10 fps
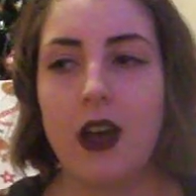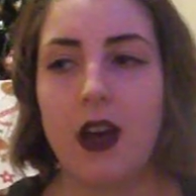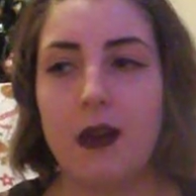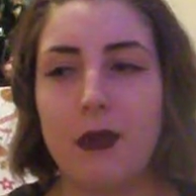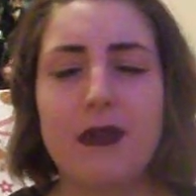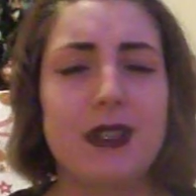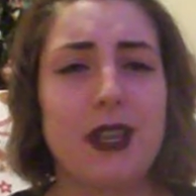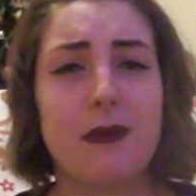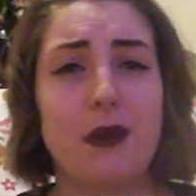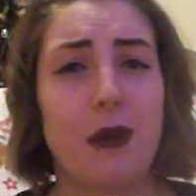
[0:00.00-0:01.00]

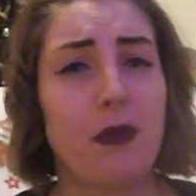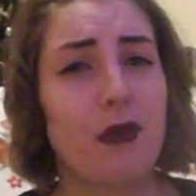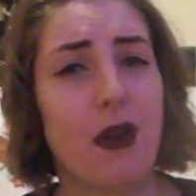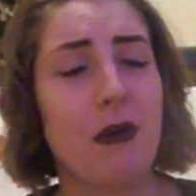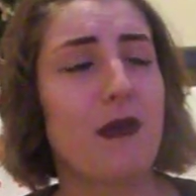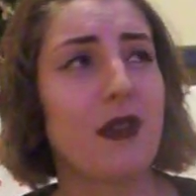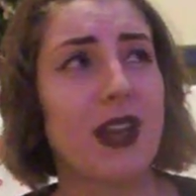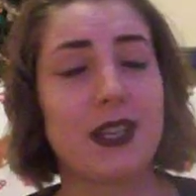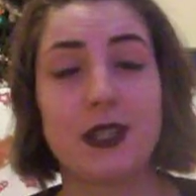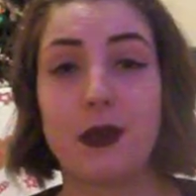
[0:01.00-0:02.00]
Obviously I'm not a pro, I've
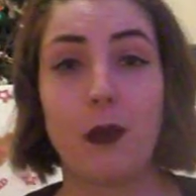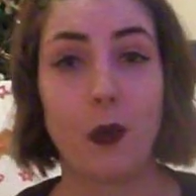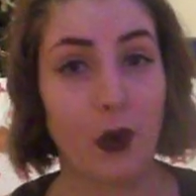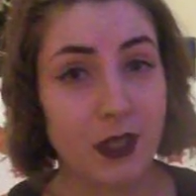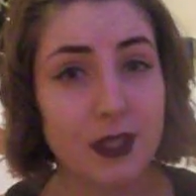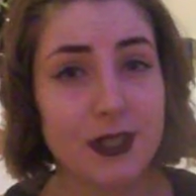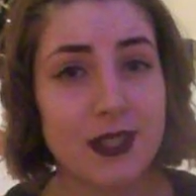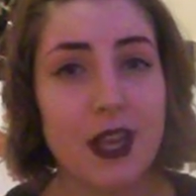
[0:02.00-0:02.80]
only had it done once,